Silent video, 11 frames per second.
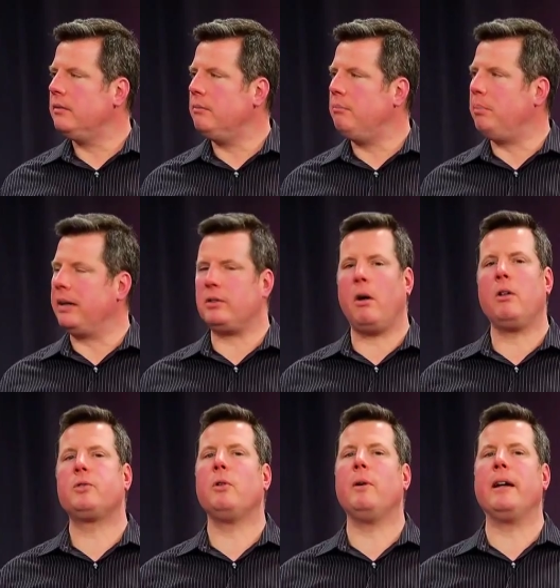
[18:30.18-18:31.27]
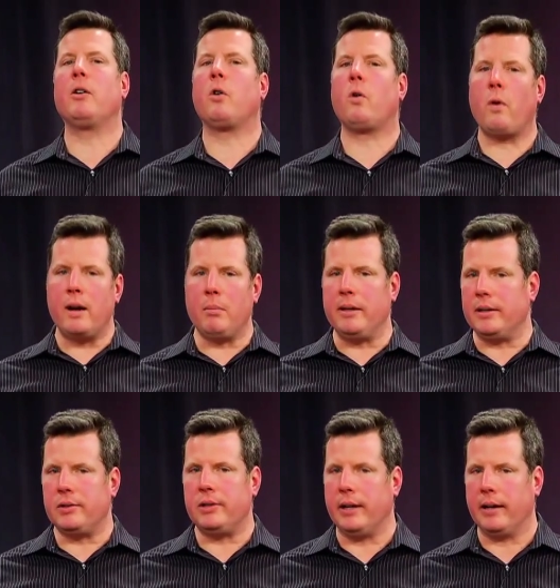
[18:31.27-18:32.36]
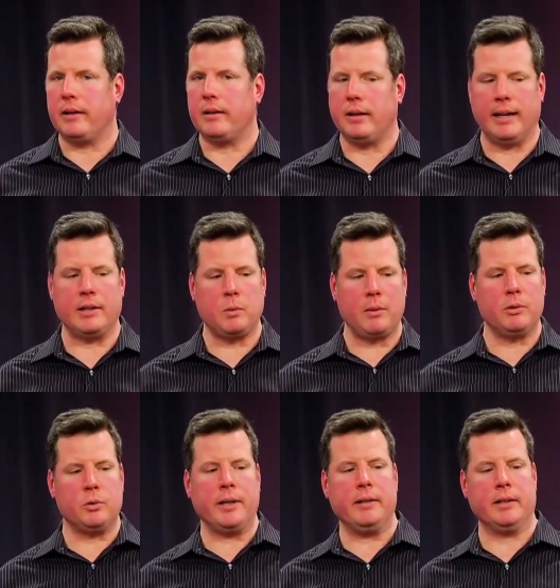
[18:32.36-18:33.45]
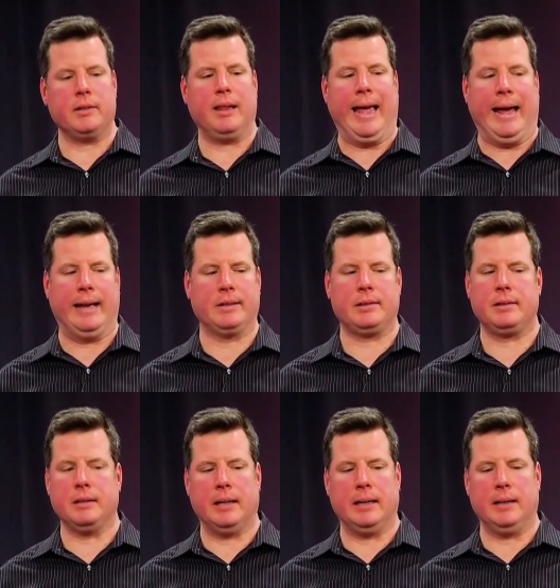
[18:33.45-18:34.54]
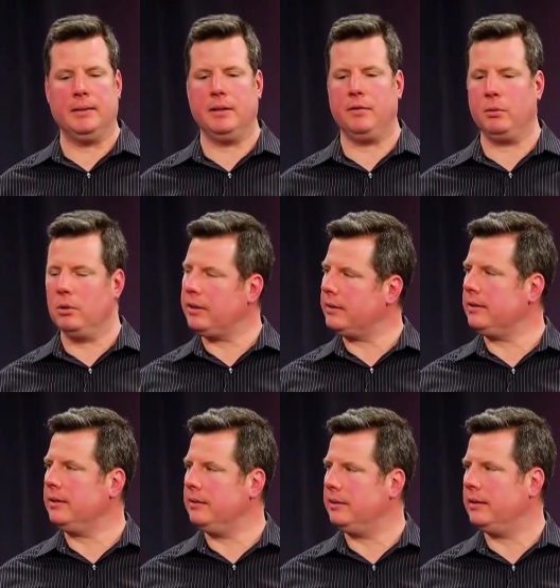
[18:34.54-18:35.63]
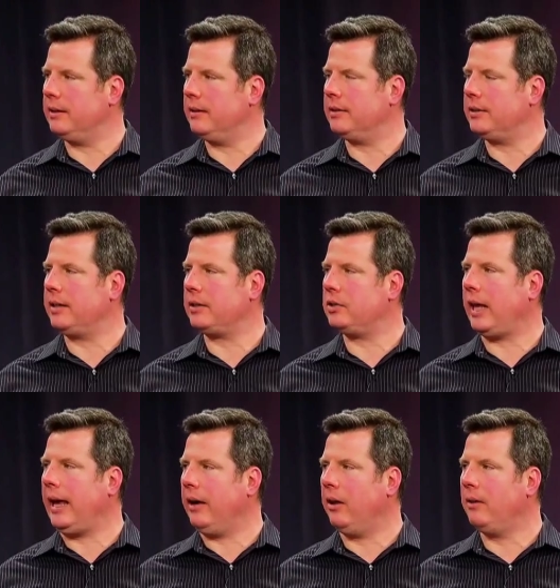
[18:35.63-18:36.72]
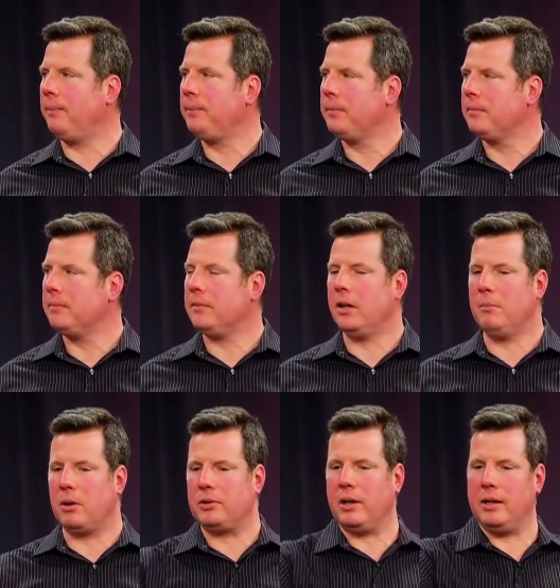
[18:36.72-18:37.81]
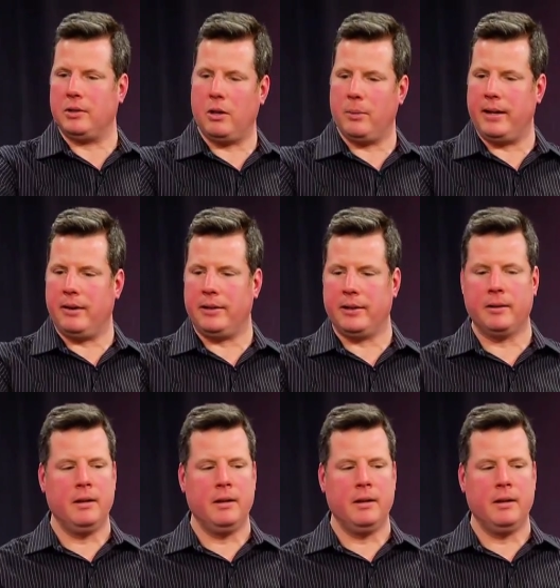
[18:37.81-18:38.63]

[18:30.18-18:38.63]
but it's also incredibly acidic, and that's why we're drinking this last. Uh, if you look at the, the acidic scale, you know, Marsanne's all the way down here,